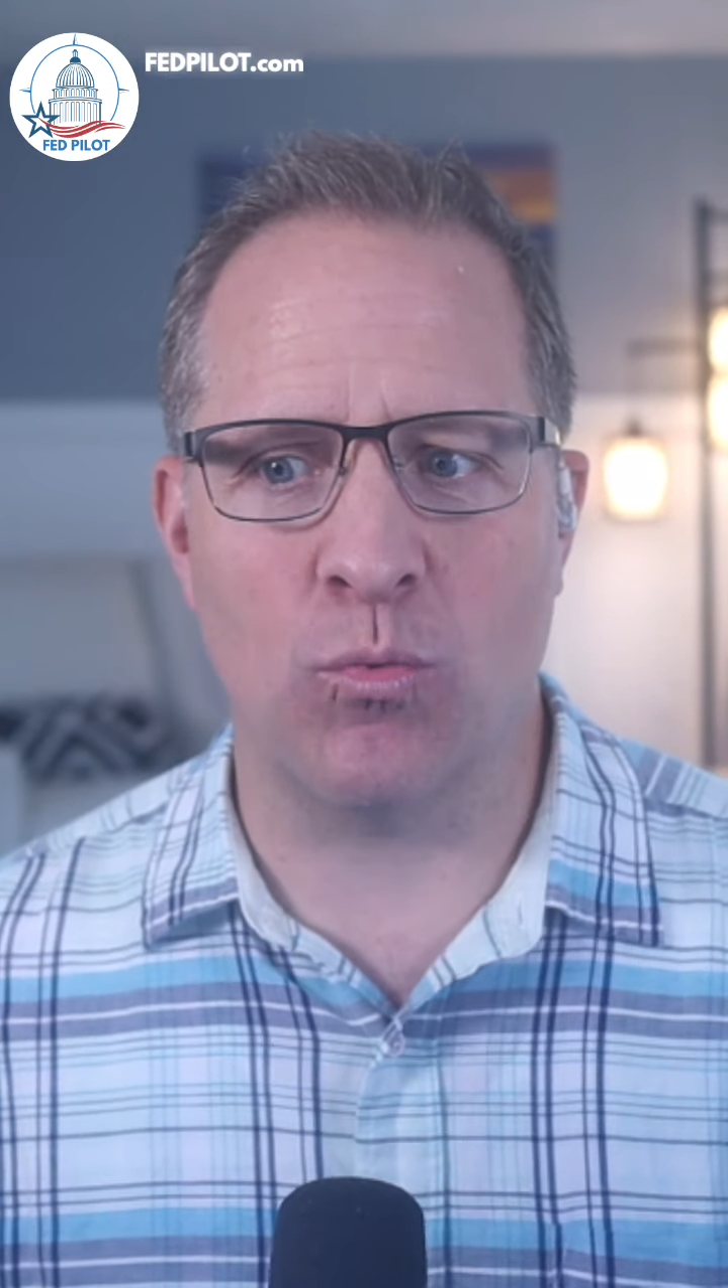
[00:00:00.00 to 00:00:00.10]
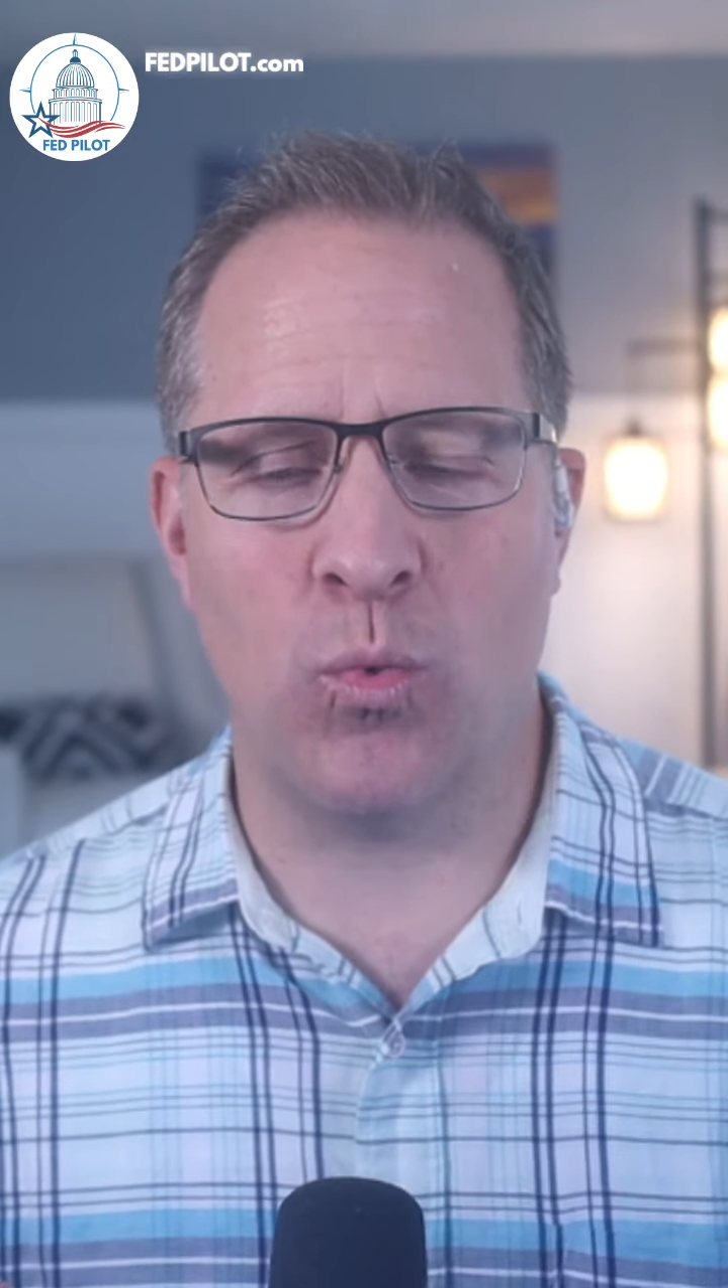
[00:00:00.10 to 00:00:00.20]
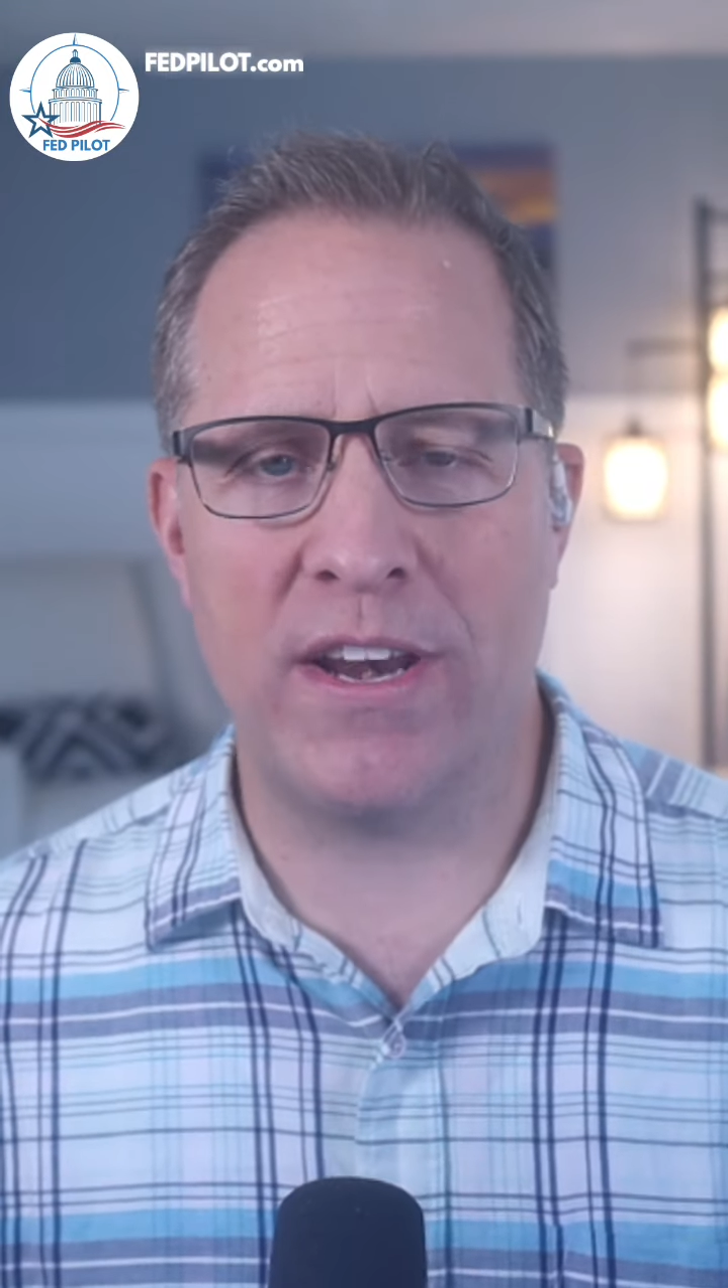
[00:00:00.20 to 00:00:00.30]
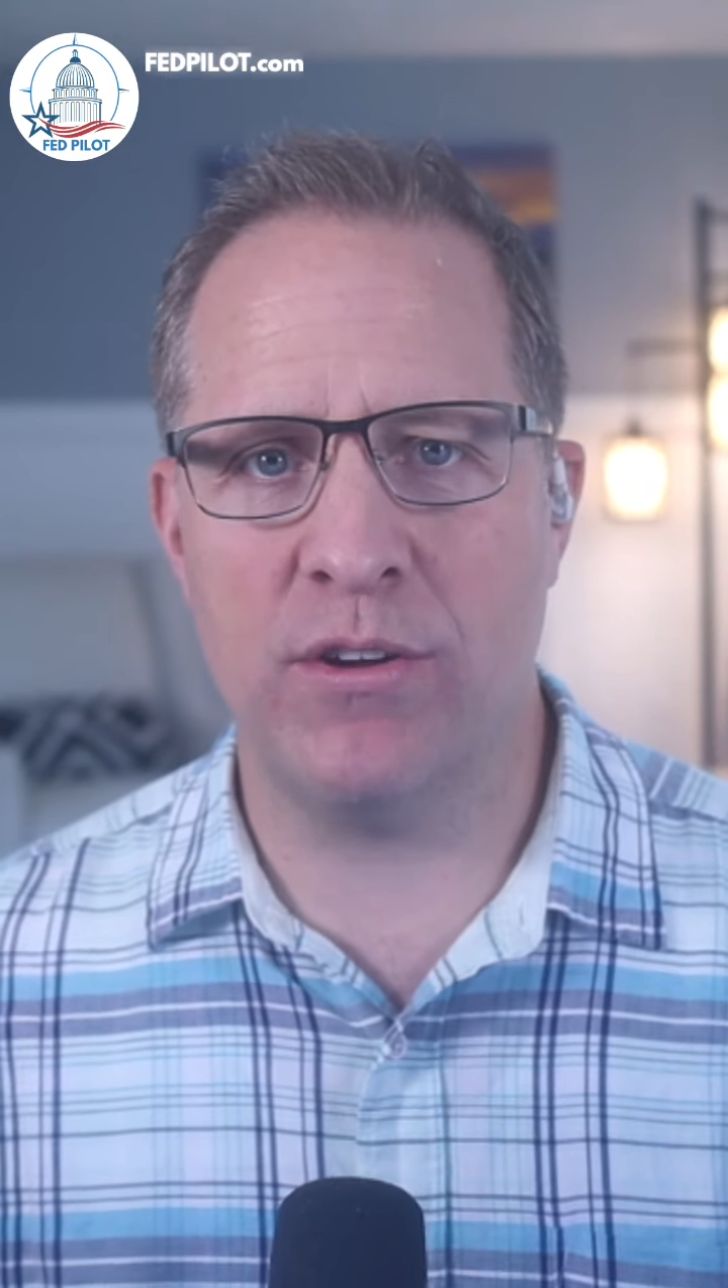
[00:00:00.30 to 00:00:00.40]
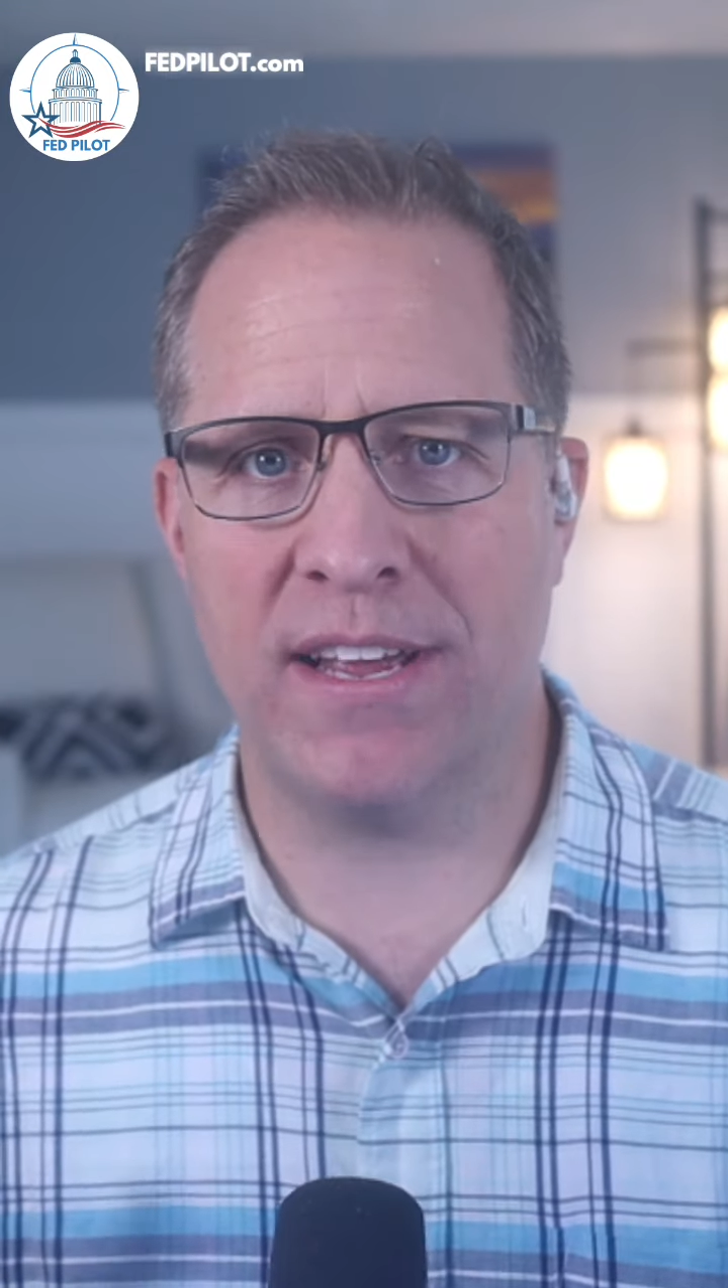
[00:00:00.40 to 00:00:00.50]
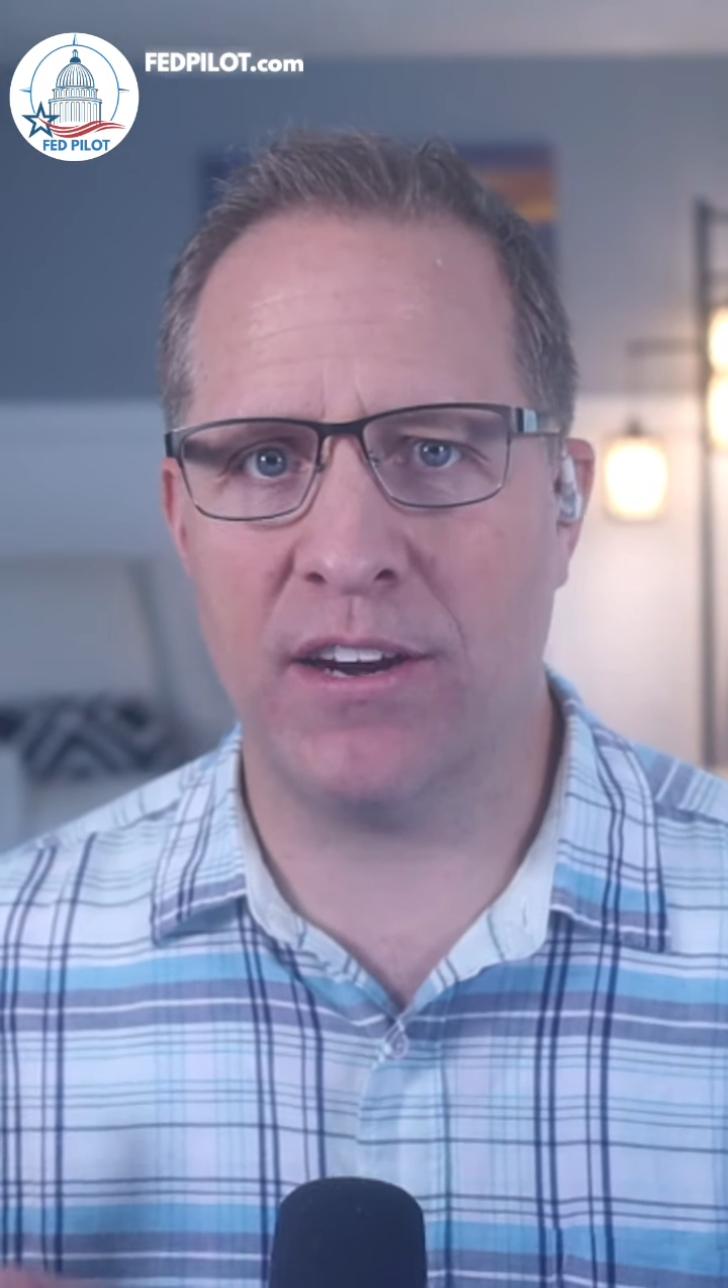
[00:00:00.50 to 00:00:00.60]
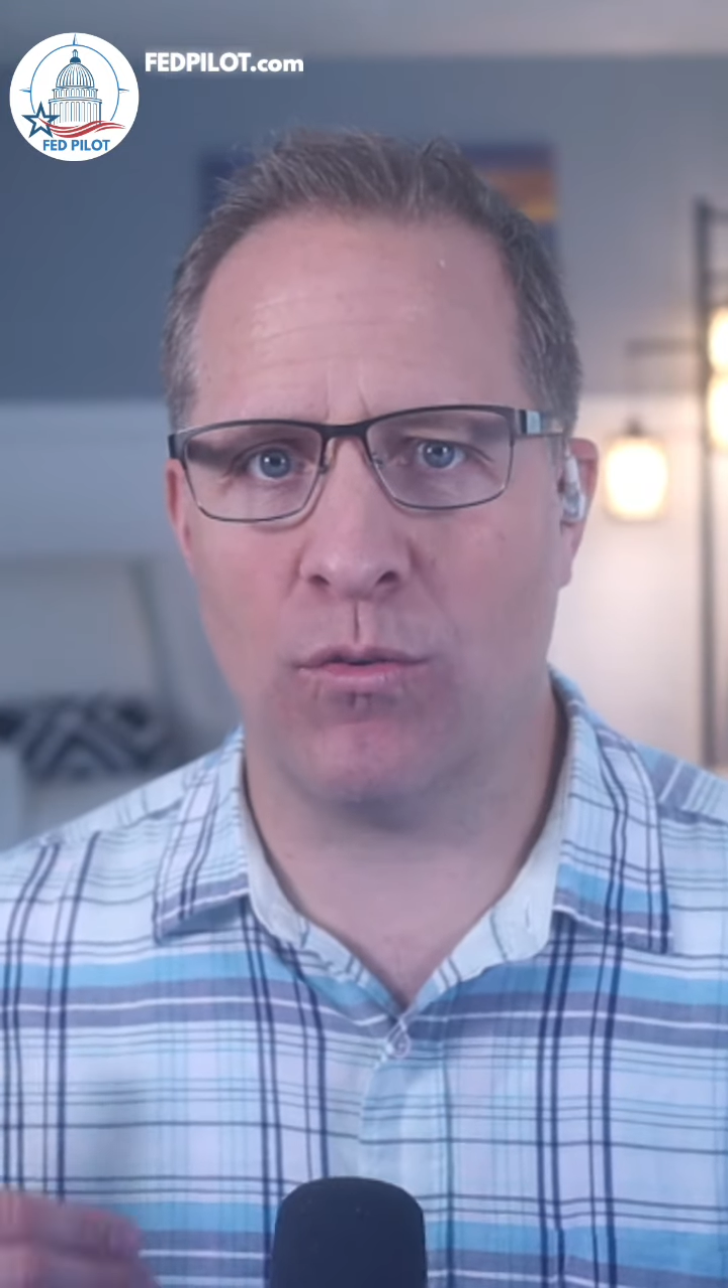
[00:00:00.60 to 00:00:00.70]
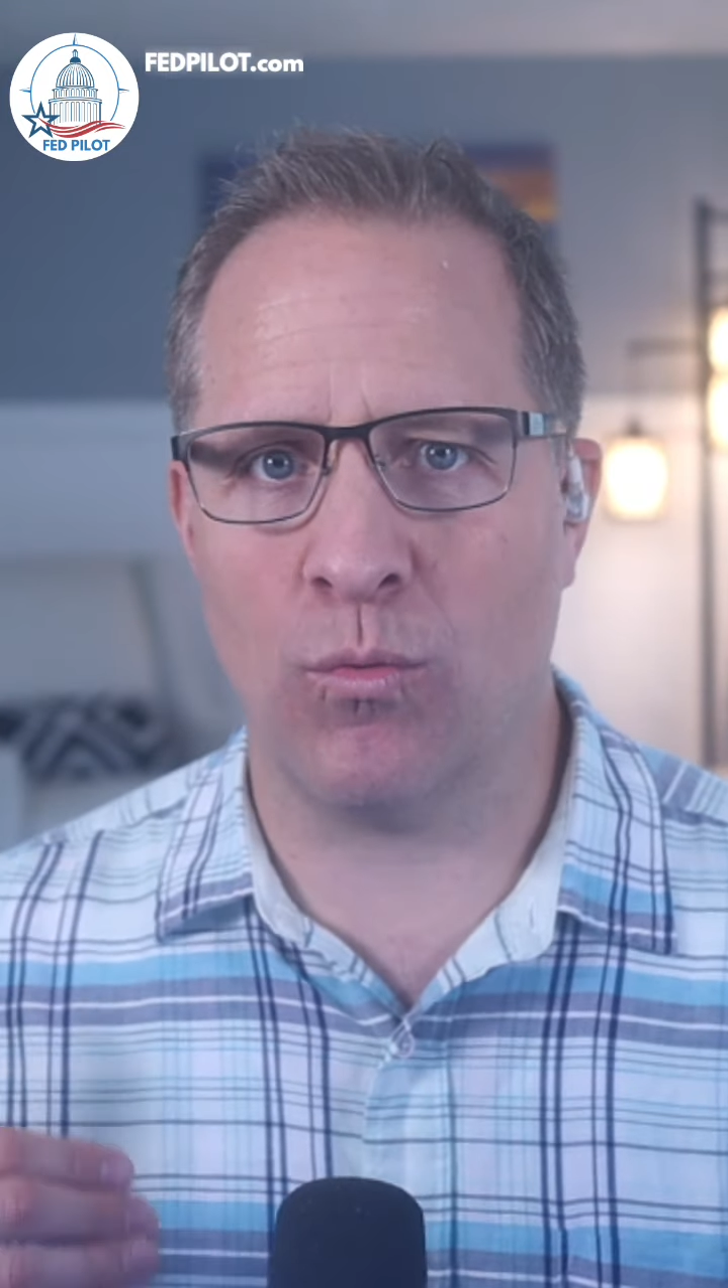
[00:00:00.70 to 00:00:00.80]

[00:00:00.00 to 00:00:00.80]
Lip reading: when you get a